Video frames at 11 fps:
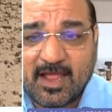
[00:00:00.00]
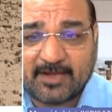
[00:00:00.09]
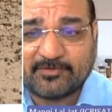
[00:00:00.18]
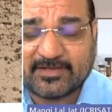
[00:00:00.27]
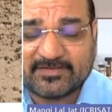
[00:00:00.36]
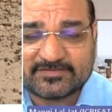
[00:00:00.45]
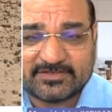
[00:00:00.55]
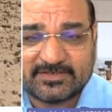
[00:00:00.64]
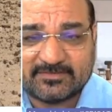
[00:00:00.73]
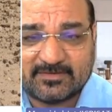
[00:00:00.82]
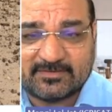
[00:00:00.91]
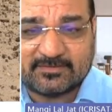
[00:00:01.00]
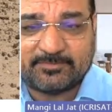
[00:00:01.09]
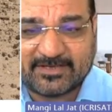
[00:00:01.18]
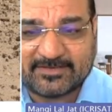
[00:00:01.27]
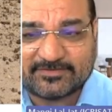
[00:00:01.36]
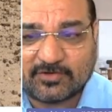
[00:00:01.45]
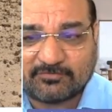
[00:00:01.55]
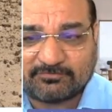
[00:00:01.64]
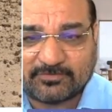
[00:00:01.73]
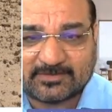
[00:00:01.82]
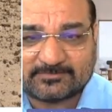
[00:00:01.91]
And you can see because
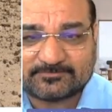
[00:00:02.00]
of